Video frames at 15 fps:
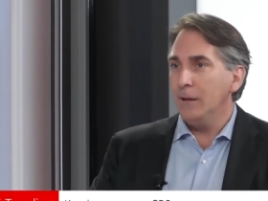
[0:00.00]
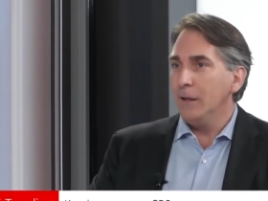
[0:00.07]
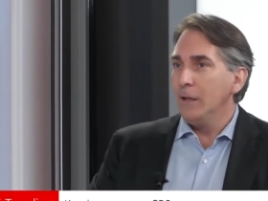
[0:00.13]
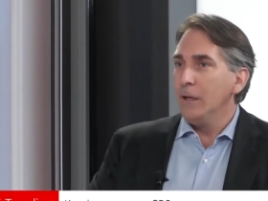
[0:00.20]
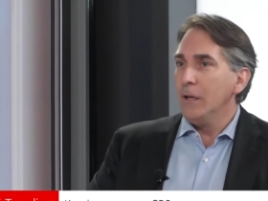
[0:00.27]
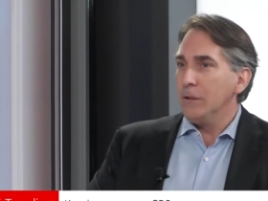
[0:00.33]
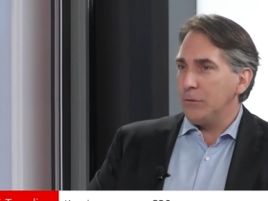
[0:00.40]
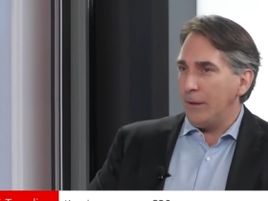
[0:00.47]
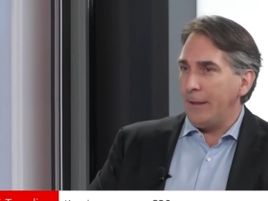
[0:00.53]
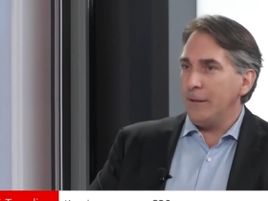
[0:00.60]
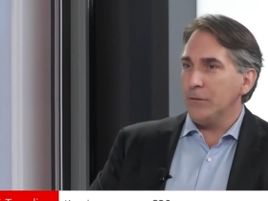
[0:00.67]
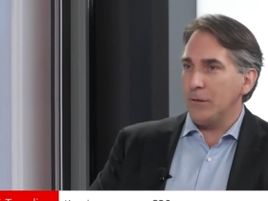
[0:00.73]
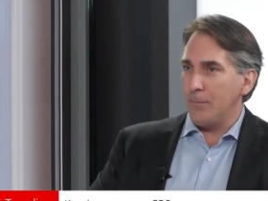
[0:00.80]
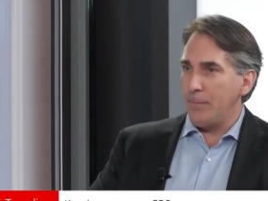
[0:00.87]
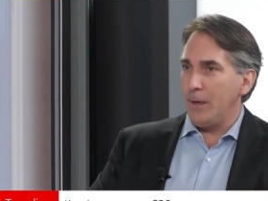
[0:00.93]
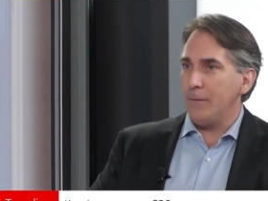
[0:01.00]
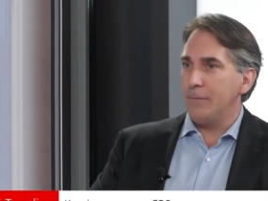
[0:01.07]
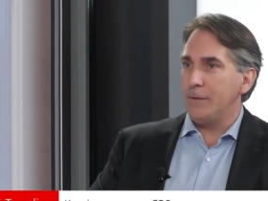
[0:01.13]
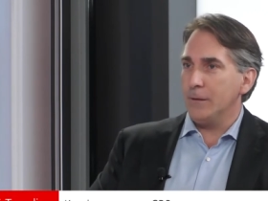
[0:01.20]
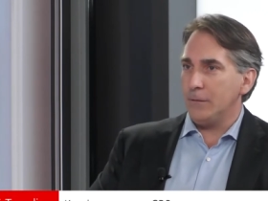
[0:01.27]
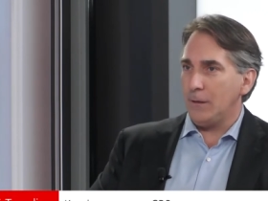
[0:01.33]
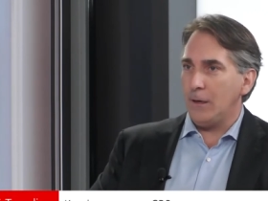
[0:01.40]
Mm -hmm. So I think there's a bit of
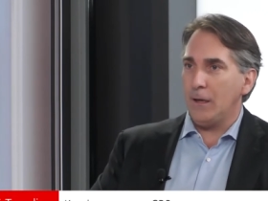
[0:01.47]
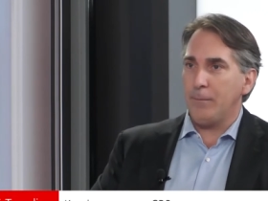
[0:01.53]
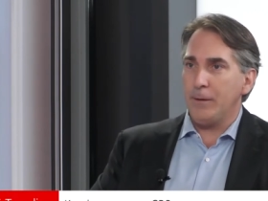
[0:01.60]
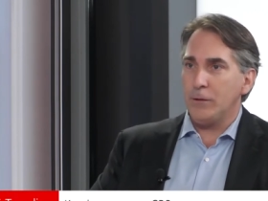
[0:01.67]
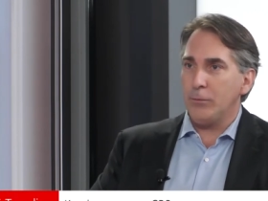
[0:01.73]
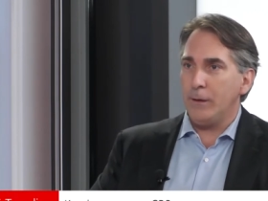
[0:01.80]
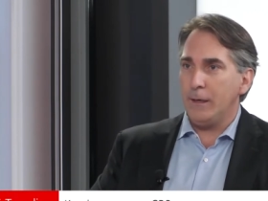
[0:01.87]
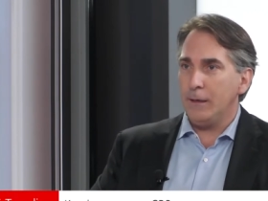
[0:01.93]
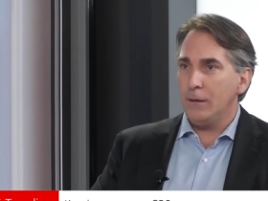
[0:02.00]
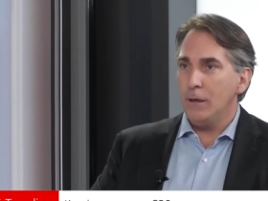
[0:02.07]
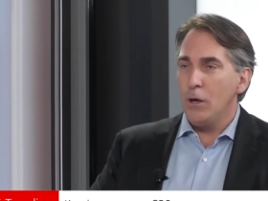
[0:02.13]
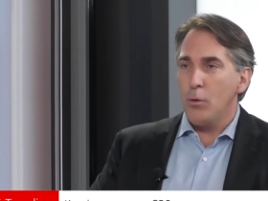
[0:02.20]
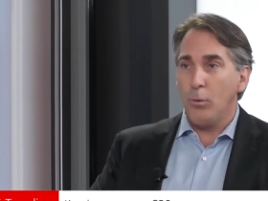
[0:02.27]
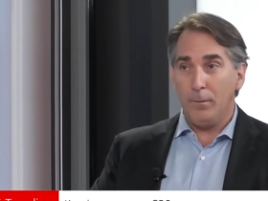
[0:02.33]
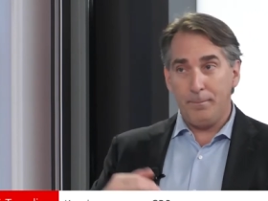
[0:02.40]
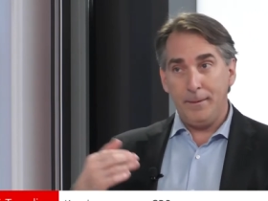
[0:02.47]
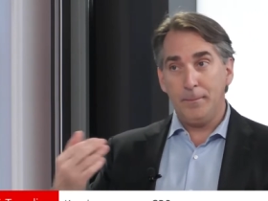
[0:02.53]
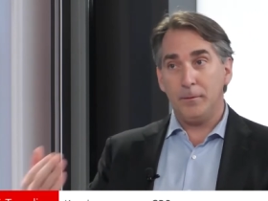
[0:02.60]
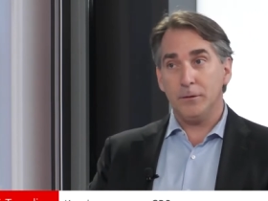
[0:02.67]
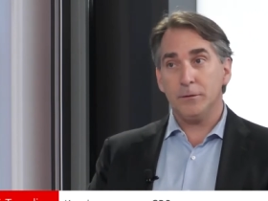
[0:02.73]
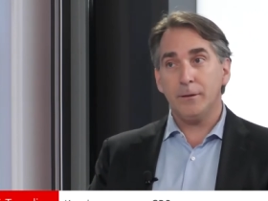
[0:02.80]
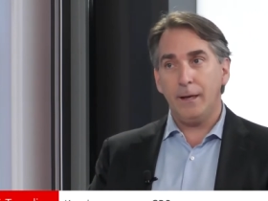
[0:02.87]
disconnect between what
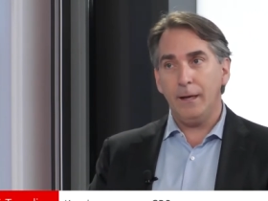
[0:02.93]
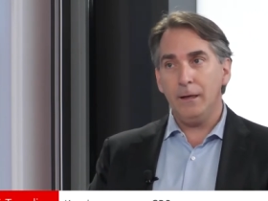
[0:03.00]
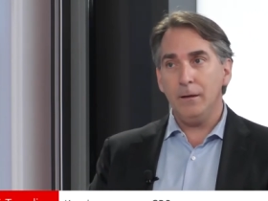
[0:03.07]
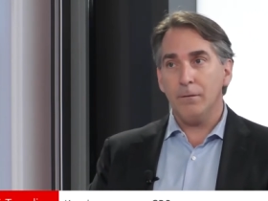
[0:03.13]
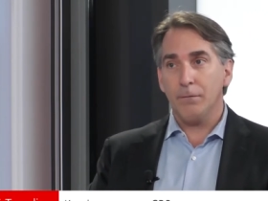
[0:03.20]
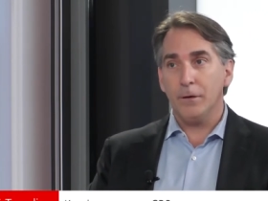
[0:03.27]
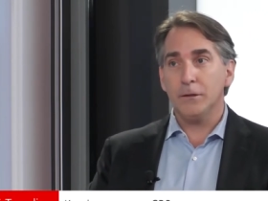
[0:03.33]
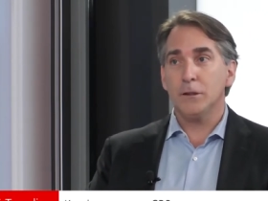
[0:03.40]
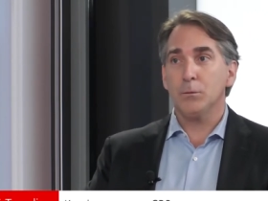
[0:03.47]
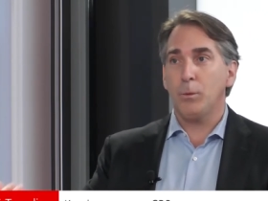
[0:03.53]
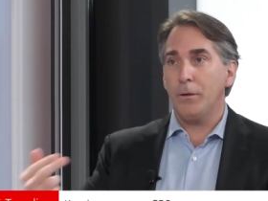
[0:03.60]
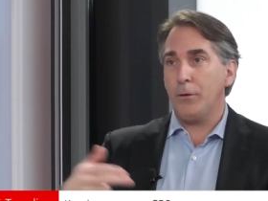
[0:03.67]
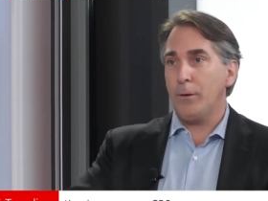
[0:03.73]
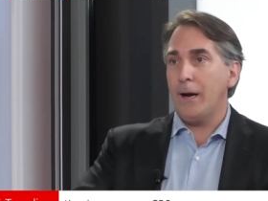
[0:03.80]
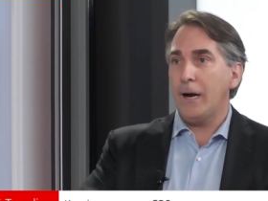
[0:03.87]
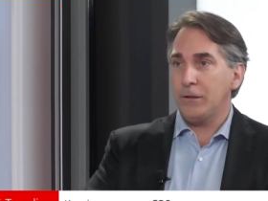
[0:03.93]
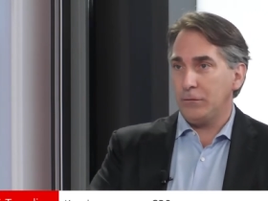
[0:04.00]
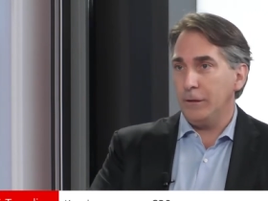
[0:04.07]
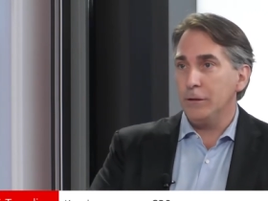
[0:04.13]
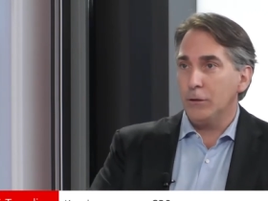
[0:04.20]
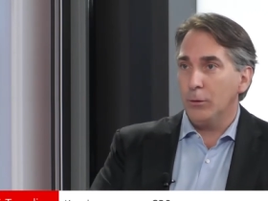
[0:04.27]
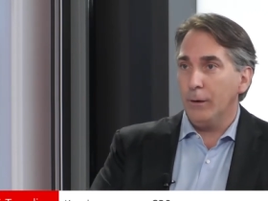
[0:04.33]
people are saying versus what they're
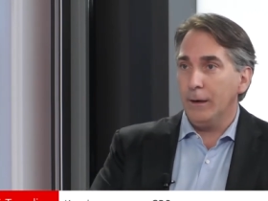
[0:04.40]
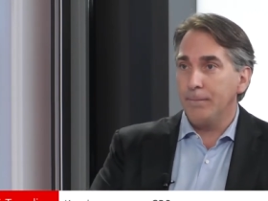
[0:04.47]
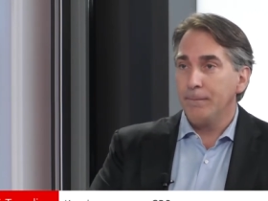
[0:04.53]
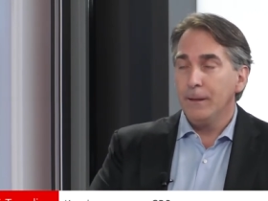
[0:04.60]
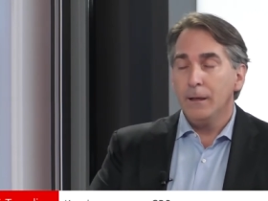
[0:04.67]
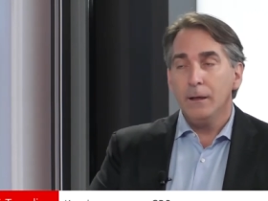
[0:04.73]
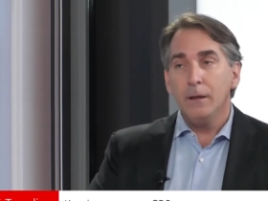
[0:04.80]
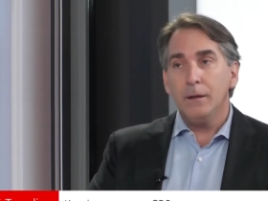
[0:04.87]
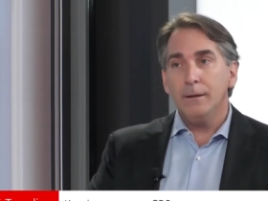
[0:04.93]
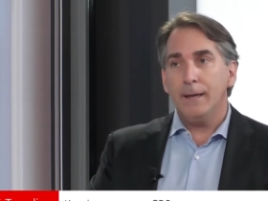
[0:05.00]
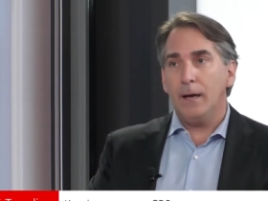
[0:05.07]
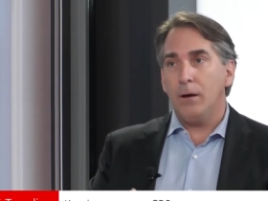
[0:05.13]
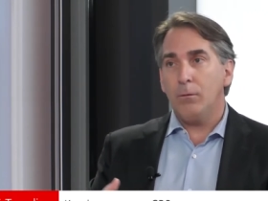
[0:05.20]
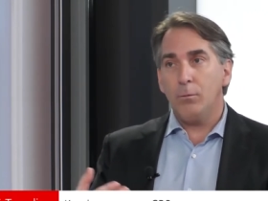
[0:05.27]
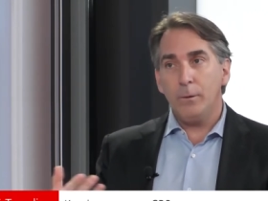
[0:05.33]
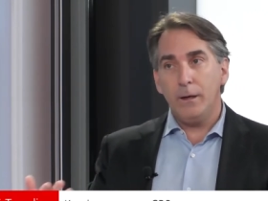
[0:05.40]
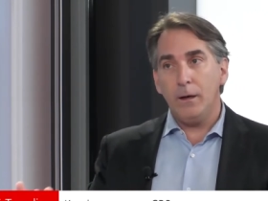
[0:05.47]
actually doing. Now we